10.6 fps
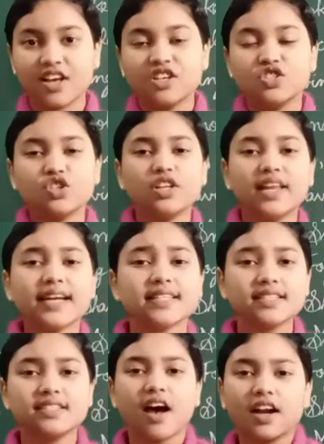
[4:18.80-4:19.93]
So let's
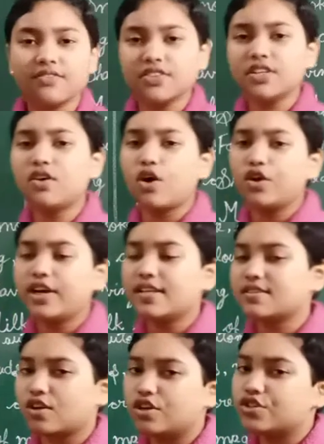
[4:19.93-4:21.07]
start with the colloidal
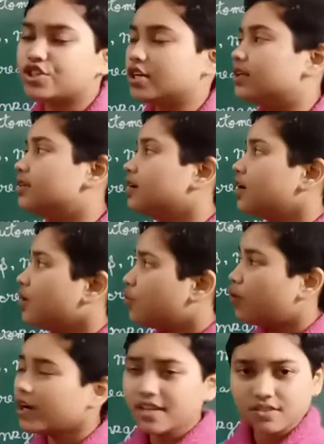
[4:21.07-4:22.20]
solution.
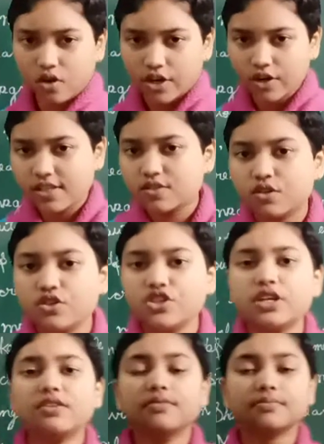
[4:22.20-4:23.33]
What is colloidal solution?
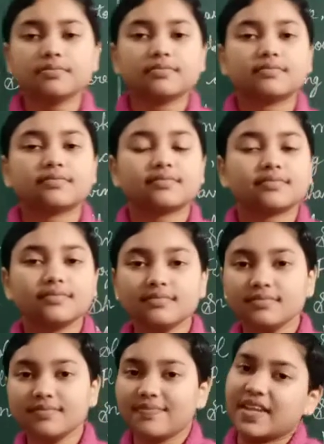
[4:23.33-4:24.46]

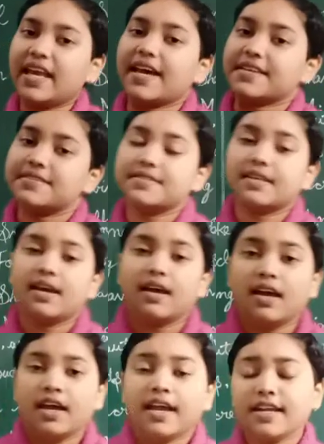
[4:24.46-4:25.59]
Yes,
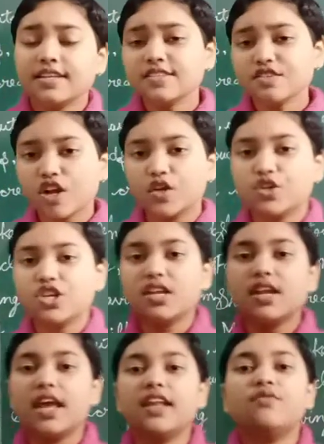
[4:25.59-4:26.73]
it is a solution
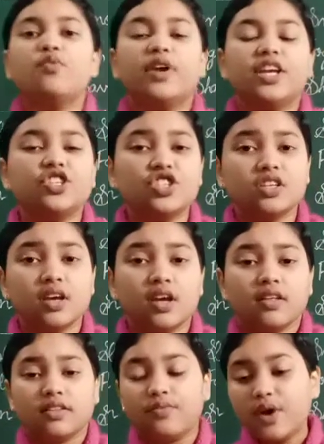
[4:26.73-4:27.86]
in which
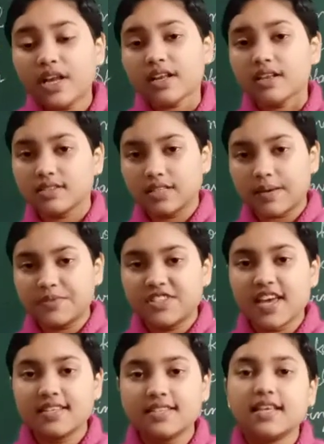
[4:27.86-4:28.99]
one
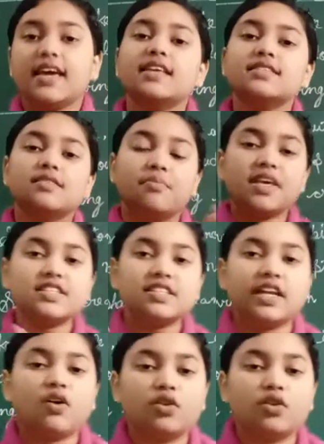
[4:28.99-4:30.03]
substance is mixed into